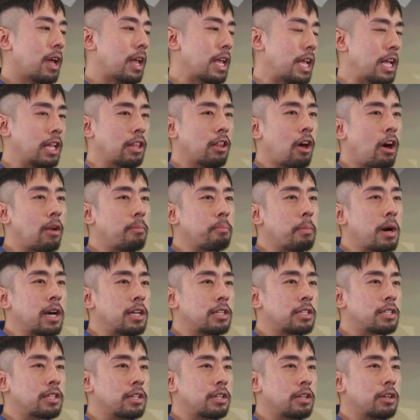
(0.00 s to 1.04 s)
Elon
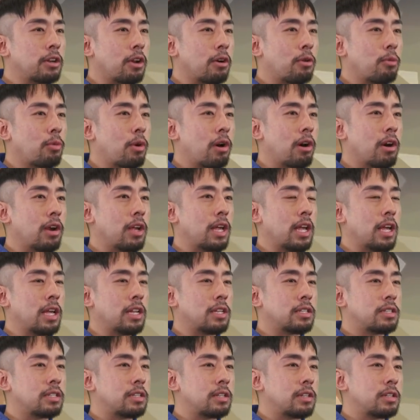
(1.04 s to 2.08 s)
Musk, you know, where
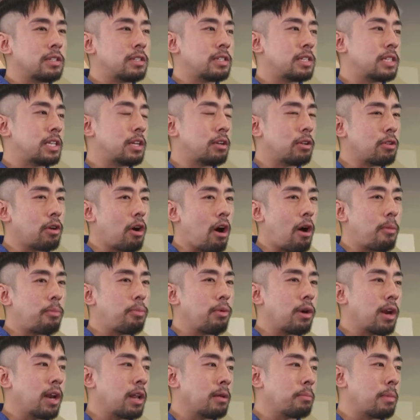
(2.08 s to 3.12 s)
he's still
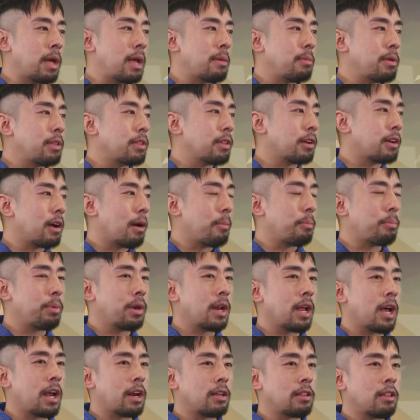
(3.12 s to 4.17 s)
operating maybe the
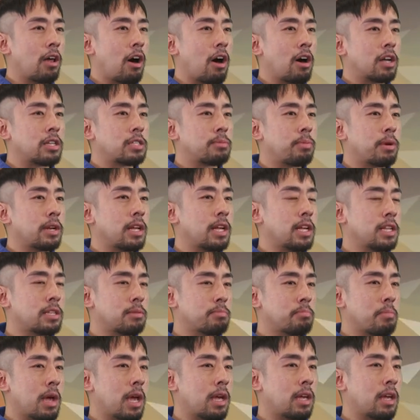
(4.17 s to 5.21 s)
company at a loss, but he's
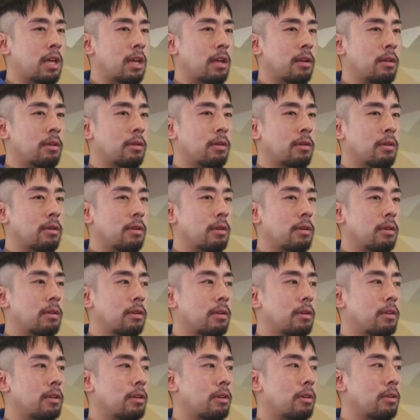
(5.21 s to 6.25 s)
making,
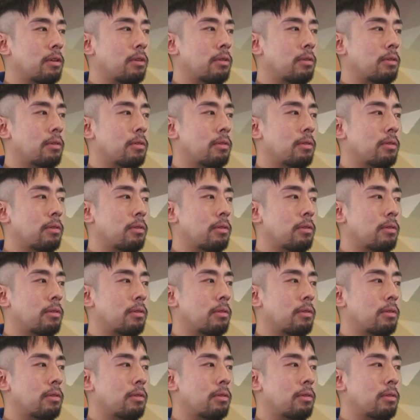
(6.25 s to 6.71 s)
you know,